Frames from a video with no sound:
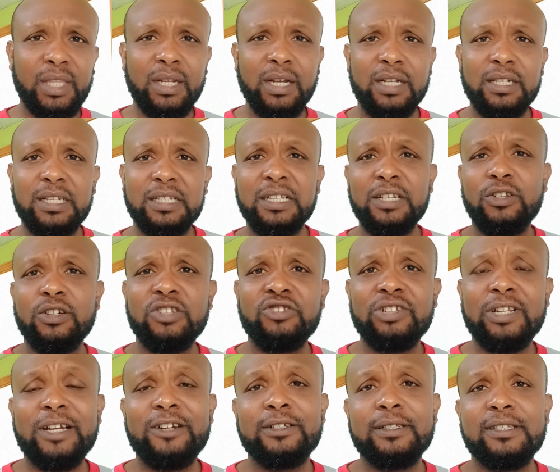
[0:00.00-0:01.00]
But I tell
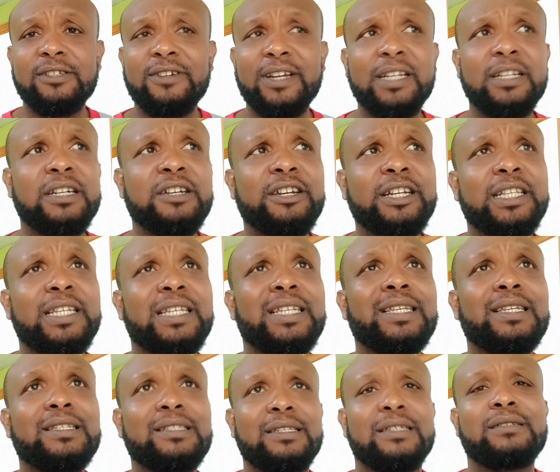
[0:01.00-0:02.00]
her Serena already
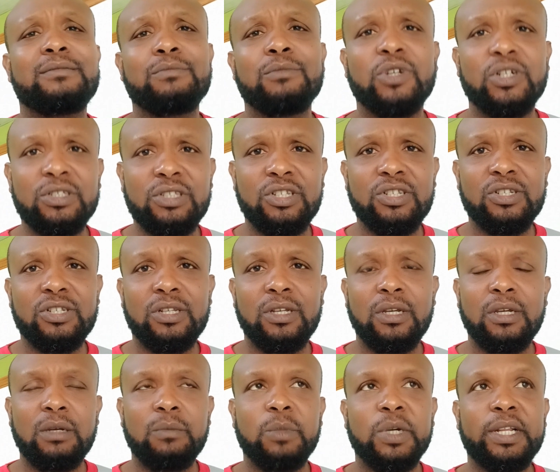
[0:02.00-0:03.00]
eating much.
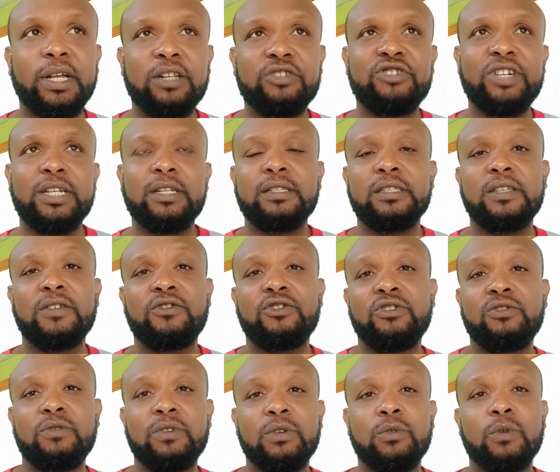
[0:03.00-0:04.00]
But I'll try to see if
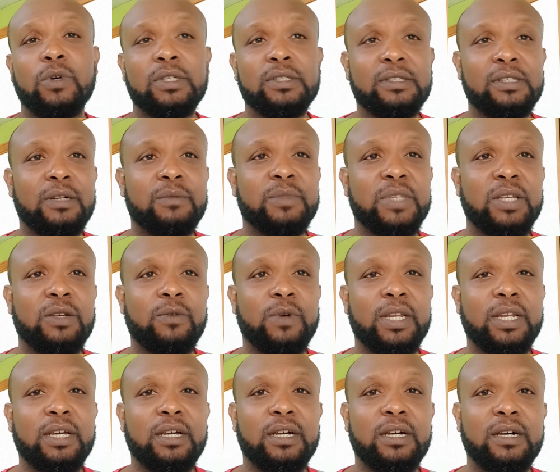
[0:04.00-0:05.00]
she will want something
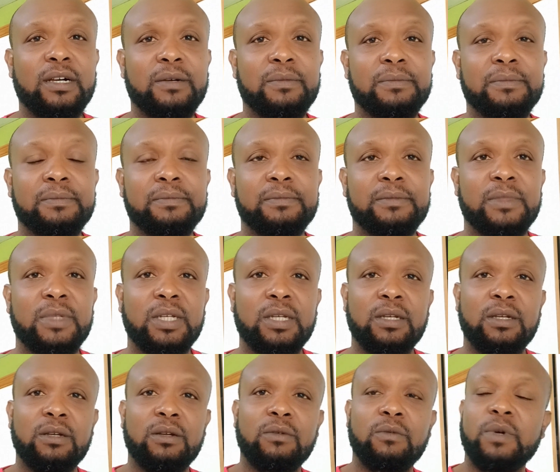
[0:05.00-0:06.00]
when
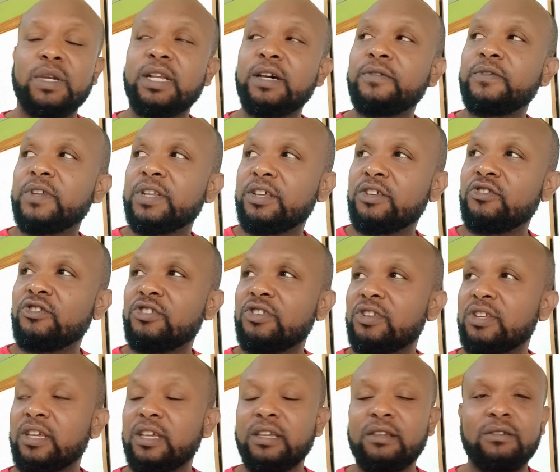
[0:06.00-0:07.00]
I finish
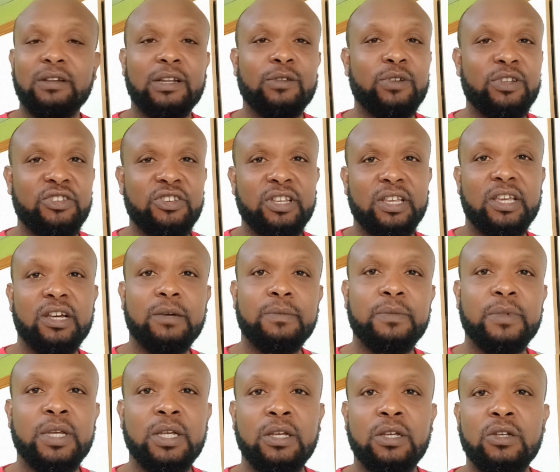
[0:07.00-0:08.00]
here and when she get up.
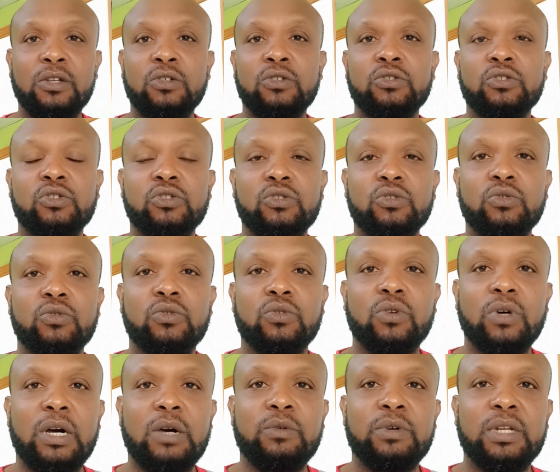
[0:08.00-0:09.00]
So
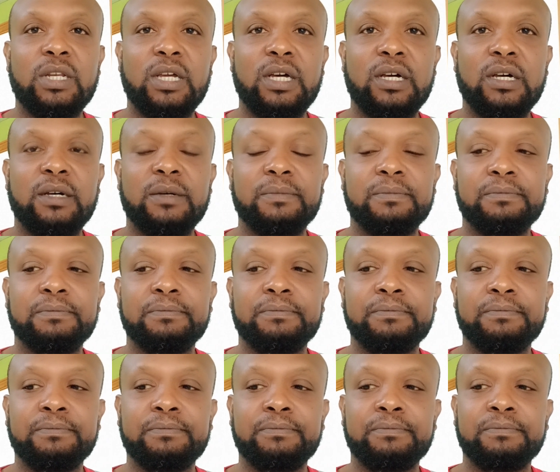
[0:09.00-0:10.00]
I will I'll
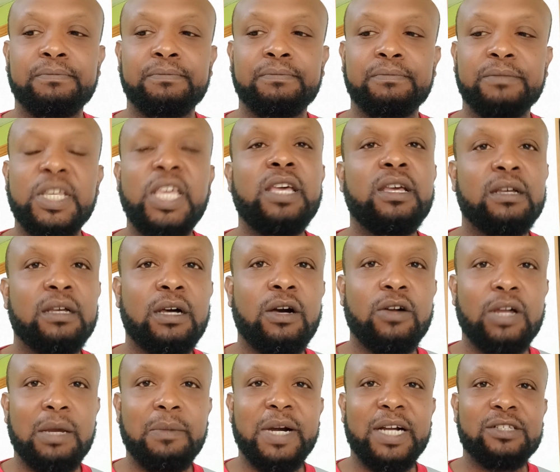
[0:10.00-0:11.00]
get
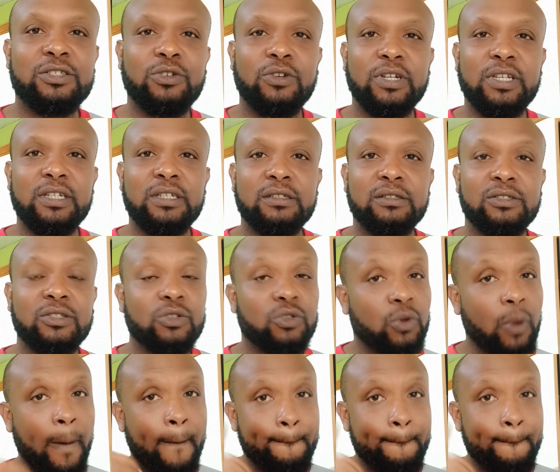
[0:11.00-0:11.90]
back to her, yeah. So